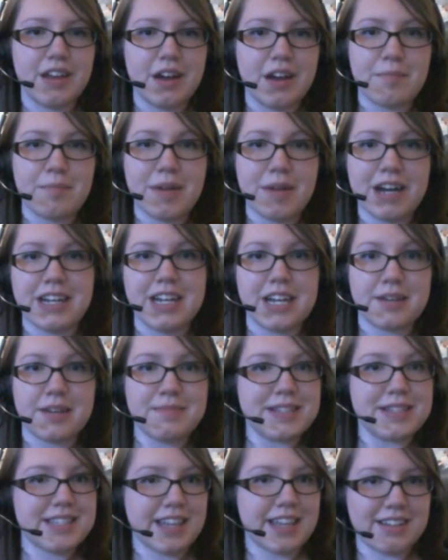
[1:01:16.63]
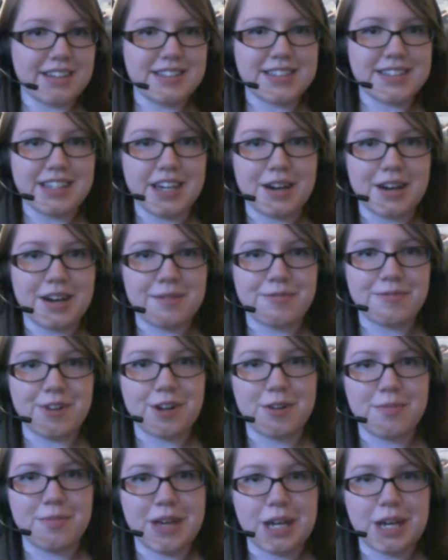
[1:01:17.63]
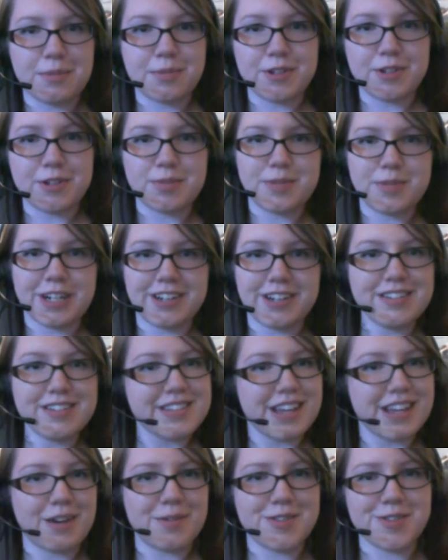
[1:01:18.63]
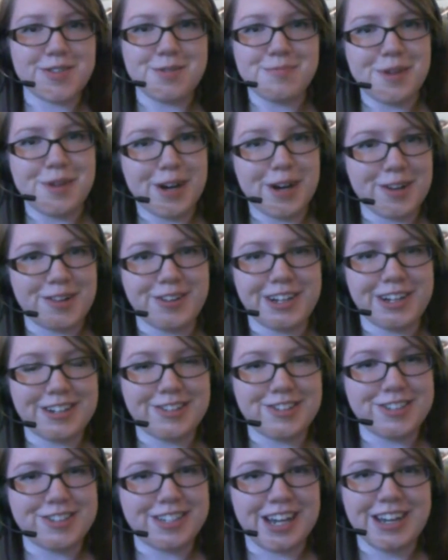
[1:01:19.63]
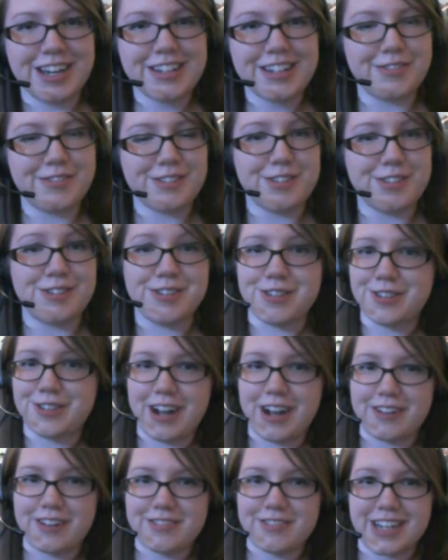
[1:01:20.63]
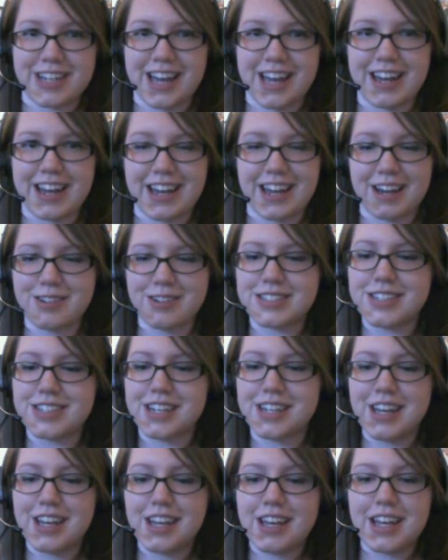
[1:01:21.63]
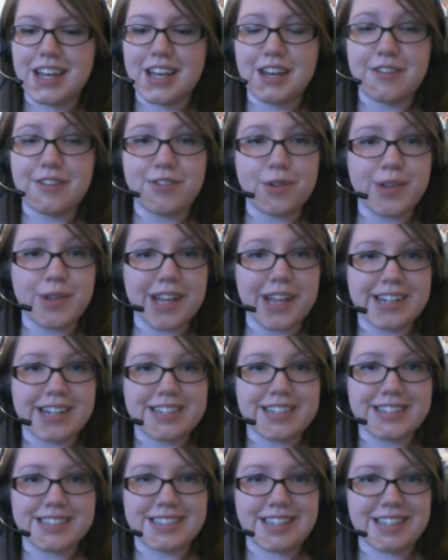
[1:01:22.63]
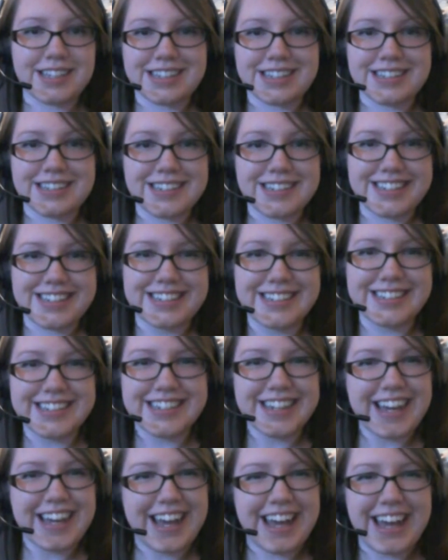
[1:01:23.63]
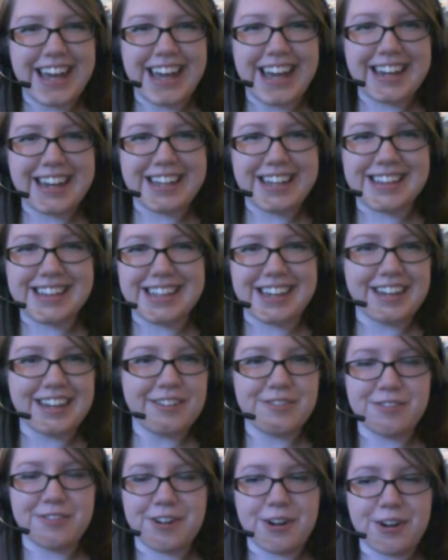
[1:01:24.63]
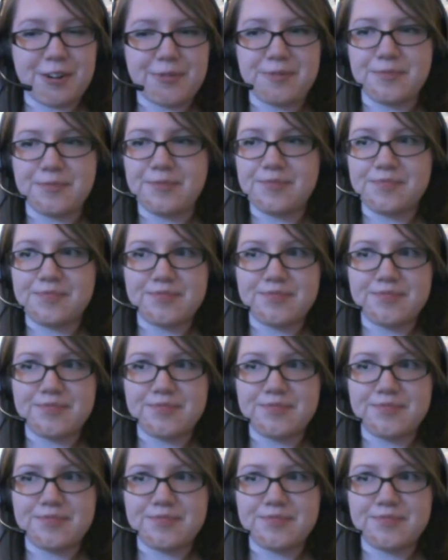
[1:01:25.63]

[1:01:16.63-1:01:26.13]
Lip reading: My name is Kelsey. I'm from April Sprinkles. I was your moderator tonight for the Nerdcrafting Hangout. If you'd like to see anything from